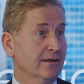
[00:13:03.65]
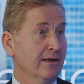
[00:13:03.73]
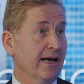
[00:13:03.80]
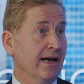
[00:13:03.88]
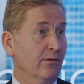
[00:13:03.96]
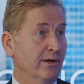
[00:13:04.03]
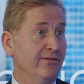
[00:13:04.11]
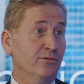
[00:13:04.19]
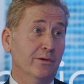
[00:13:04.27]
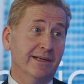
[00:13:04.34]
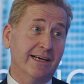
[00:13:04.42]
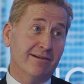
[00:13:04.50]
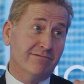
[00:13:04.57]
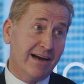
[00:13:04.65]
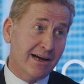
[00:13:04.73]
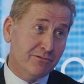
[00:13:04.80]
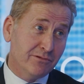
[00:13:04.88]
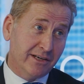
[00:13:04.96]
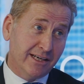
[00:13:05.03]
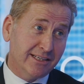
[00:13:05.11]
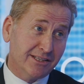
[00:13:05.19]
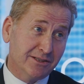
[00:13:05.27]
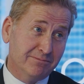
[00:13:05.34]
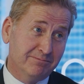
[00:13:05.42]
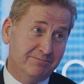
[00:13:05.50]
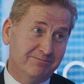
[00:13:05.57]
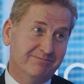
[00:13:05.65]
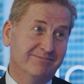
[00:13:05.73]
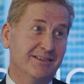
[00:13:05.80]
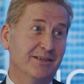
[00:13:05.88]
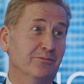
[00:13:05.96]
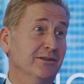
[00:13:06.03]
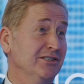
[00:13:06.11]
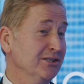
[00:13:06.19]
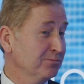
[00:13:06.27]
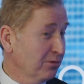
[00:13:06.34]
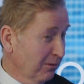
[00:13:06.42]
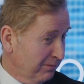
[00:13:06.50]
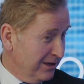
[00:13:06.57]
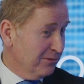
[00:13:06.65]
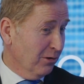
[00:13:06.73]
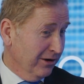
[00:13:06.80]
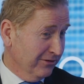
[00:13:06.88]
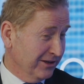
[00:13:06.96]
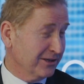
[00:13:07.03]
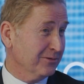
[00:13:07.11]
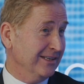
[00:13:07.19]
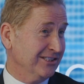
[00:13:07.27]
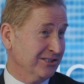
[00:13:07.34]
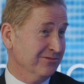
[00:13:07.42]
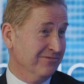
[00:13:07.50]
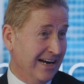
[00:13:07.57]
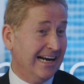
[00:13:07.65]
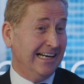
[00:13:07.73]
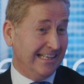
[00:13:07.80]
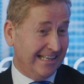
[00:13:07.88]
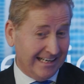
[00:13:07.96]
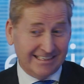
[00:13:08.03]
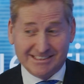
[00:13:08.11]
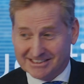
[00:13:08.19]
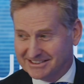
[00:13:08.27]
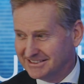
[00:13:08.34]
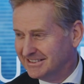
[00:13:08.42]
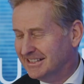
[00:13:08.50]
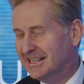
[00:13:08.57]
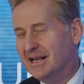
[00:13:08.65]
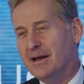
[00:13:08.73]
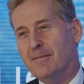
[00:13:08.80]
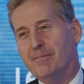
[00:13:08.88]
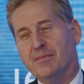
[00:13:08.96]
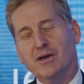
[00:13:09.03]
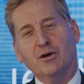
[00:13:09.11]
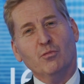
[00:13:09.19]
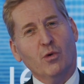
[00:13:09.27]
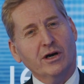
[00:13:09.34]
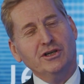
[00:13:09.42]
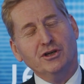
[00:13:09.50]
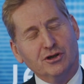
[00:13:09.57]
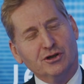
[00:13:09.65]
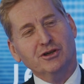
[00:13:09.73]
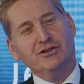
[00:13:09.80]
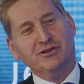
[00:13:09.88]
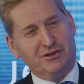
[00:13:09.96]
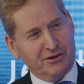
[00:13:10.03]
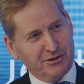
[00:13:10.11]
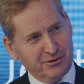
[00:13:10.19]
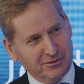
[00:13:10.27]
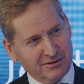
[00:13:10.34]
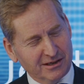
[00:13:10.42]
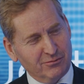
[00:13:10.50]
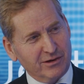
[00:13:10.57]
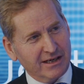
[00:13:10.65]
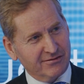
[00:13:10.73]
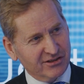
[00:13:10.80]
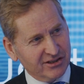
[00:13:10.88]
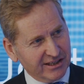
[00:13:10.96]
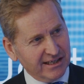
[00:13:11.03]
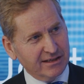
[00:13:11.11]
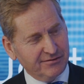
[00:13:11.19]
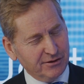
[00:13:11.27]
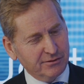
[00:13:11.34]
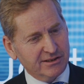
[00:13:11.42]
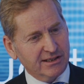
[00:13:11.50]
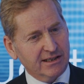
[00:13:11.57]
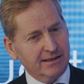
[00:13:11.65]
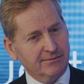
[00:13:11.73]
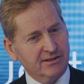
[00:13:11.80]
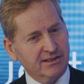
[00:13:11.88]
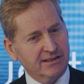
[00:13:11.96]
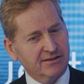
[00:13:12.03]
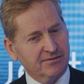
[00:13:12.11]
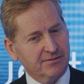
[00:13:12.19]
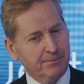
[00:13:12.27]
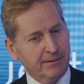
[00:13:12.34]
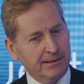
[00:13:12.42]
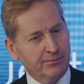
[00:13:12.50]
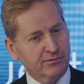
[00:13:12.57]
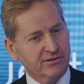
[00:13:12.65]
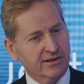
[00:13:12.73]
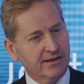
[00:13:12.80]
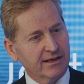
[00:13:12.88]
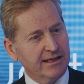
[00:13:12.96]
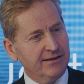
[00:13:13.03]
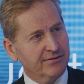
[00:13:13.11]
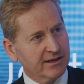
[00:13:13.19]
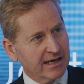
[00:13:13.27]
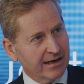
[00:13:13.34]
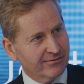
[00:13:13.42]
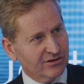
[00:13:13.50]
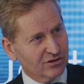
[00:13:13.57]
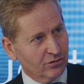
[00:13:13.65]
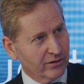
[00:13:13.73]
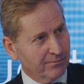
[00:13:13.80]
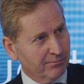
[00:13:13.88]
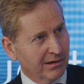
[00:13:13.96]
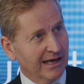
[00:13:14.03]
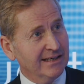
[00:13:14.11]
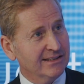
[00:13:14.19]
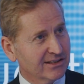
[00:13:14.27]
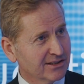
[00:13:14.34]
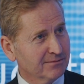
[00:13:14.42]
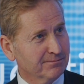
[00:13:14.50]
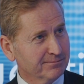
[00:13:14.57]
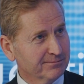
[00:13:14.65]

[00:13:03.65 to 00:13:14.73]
Now, if you want to get around it, which is probably what the question really is, yeah. What you could do, and what I've seen a few times, is for people to leave the garage door in place.